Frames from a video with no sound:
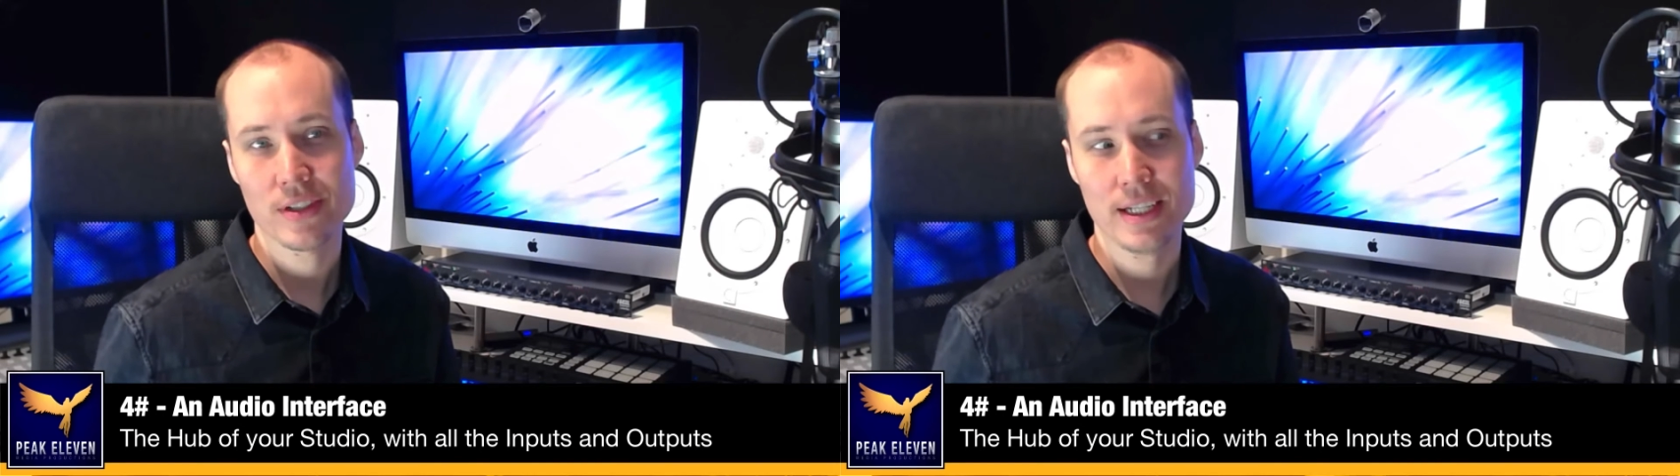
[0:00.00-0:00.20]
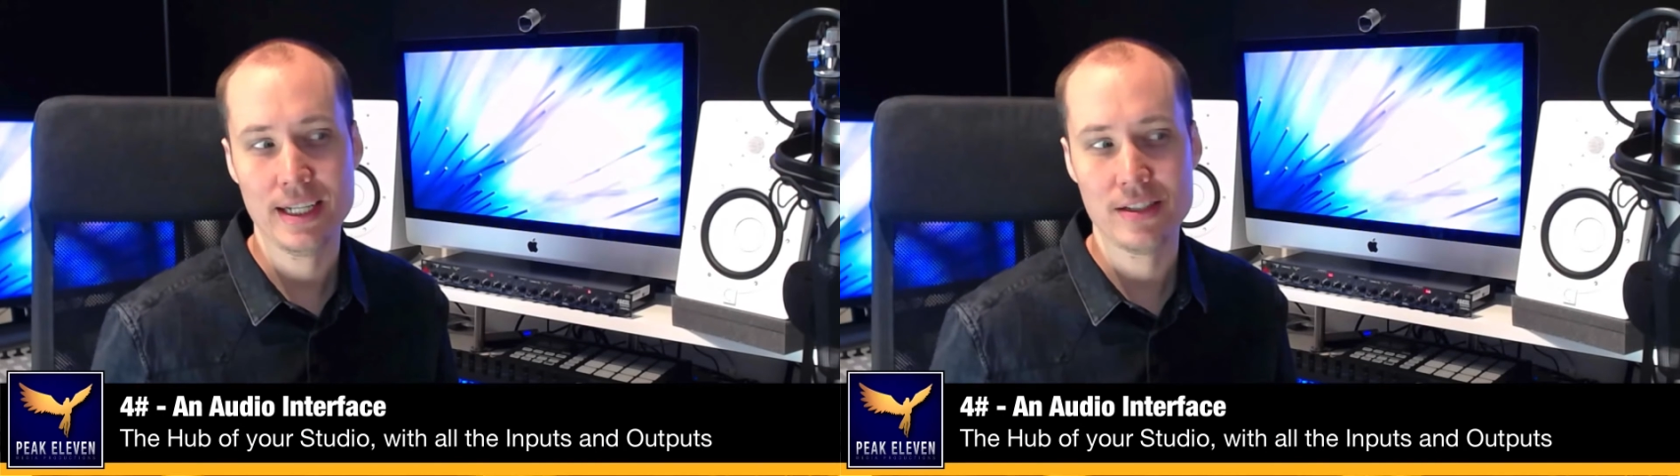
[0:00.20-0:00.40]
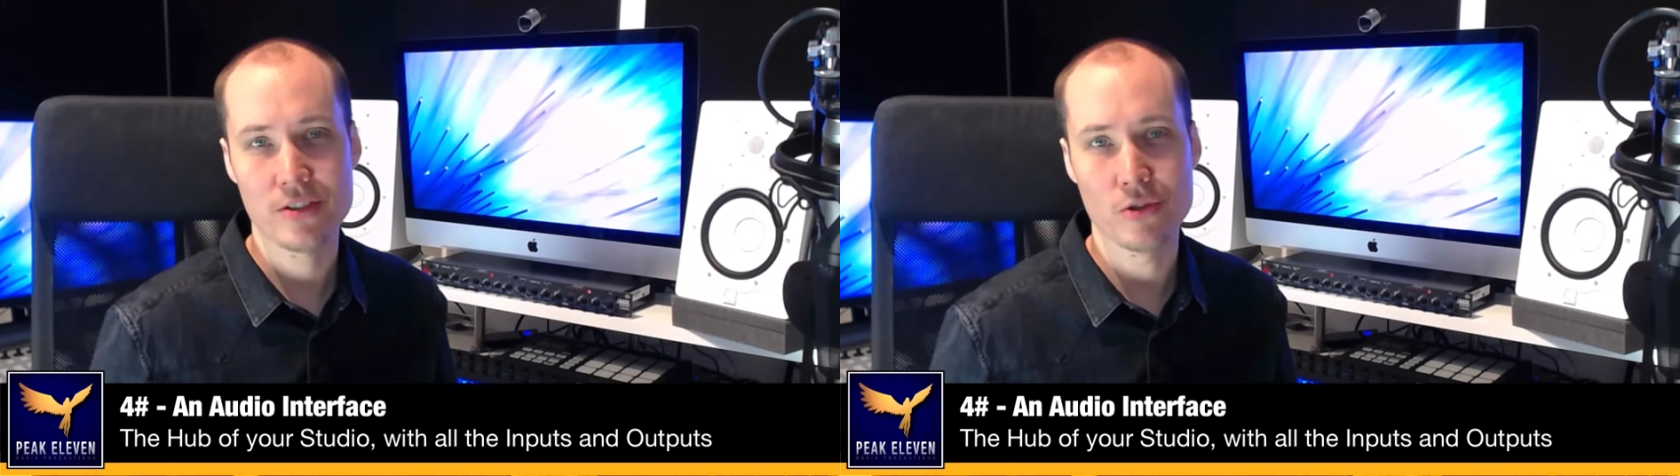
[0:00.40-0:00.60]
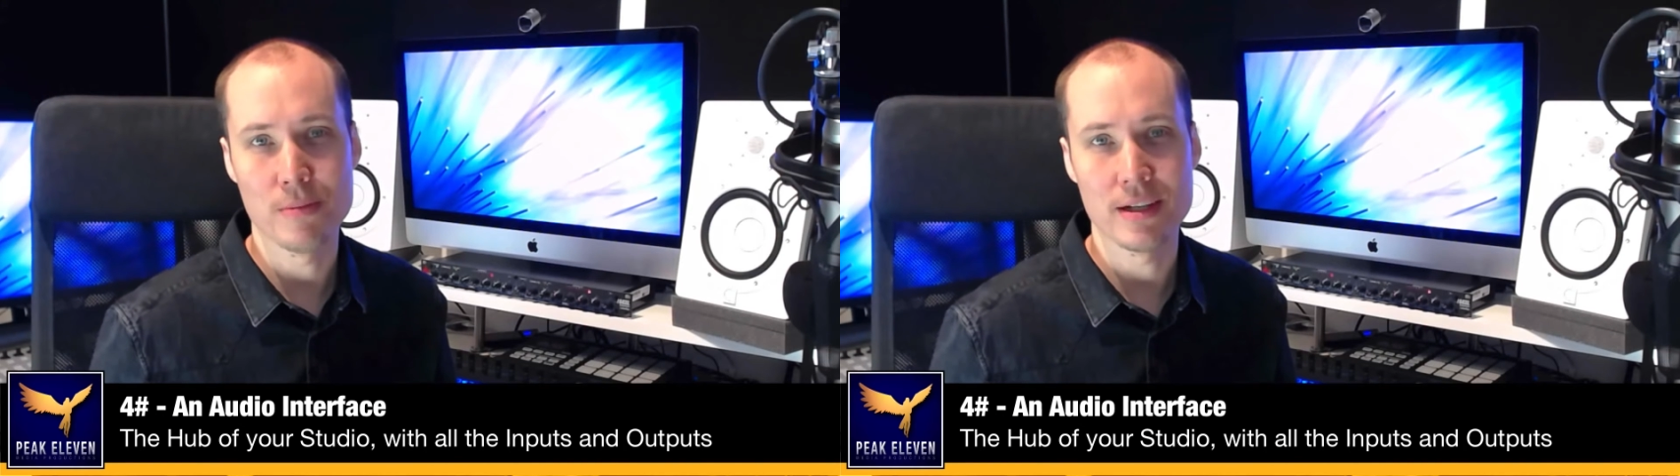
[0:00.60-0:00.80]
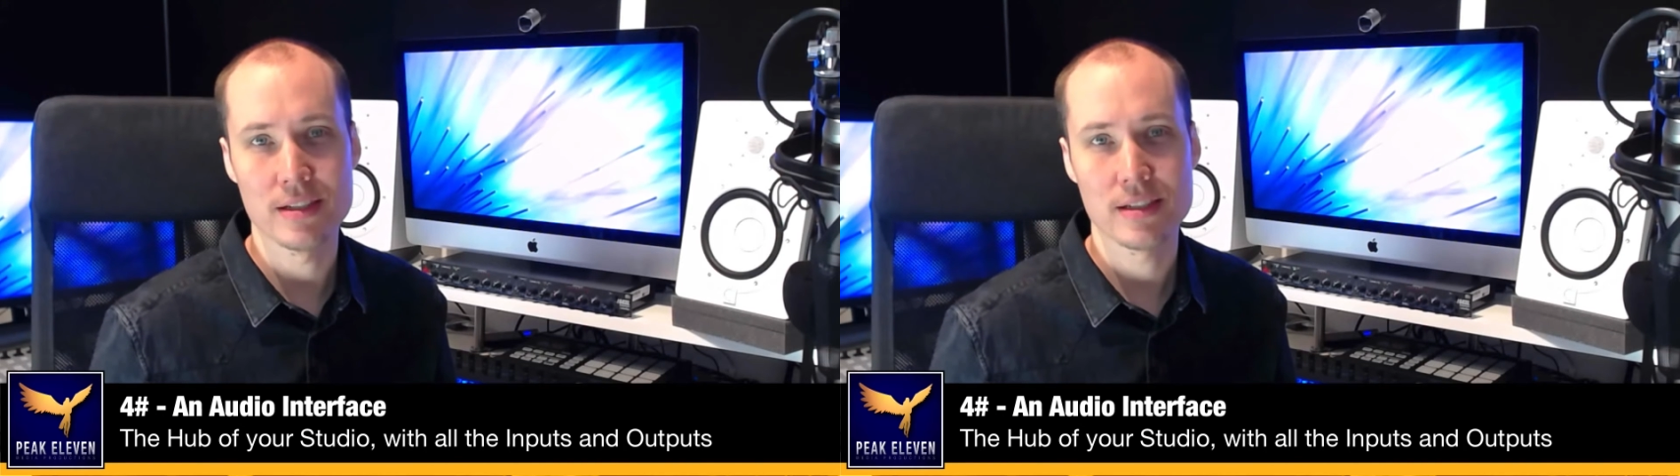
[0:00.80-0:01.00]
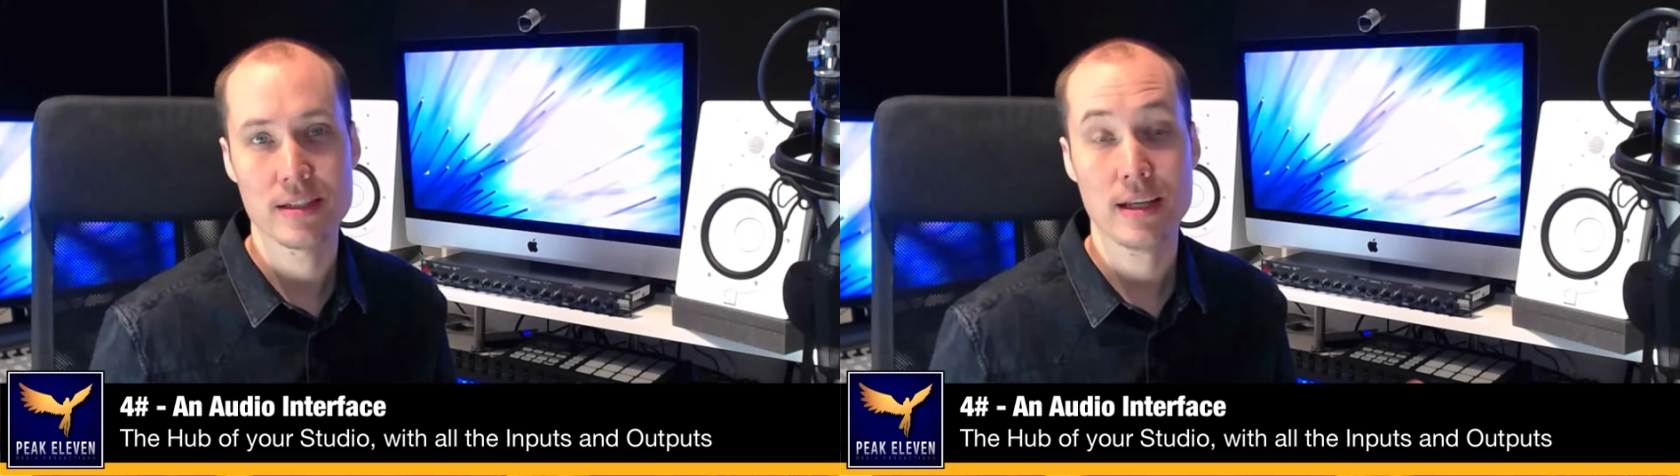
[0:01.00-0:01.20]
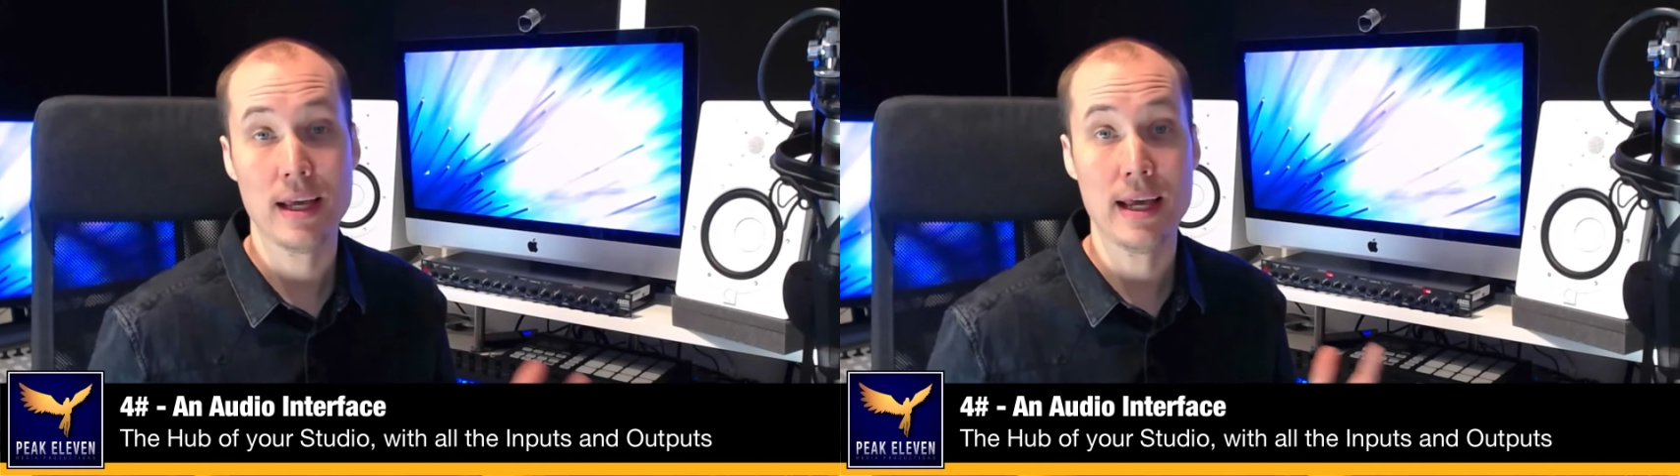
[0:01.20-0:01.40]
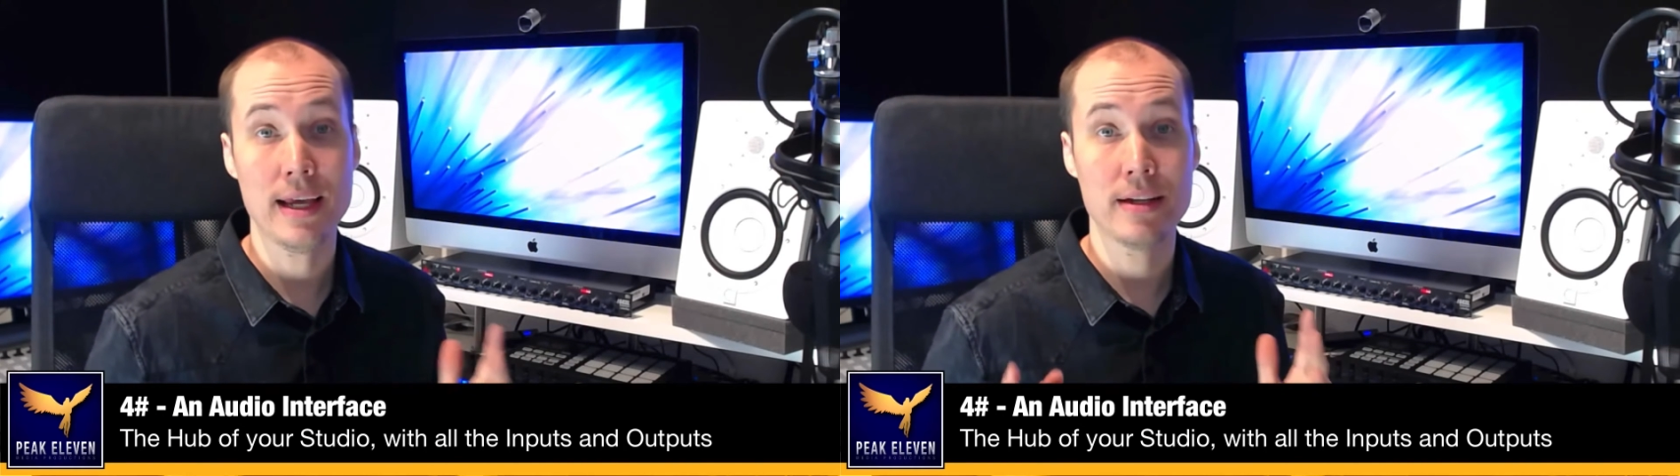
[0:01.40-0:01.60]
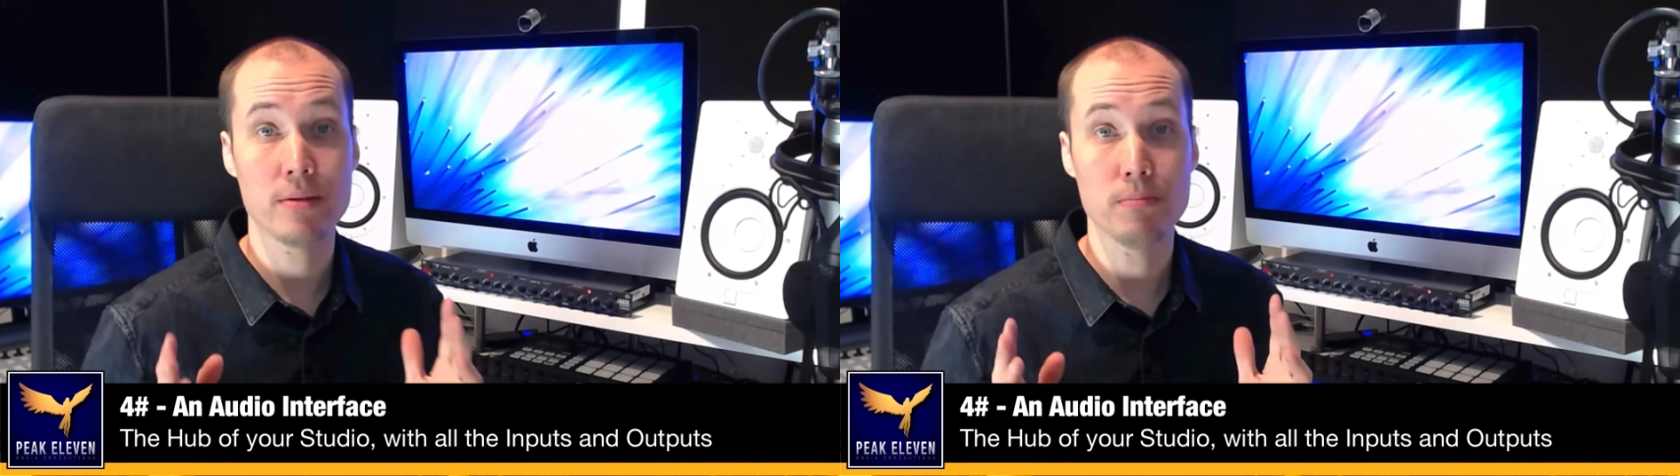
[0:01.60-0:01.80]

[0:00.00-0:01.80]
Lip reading: instruments, and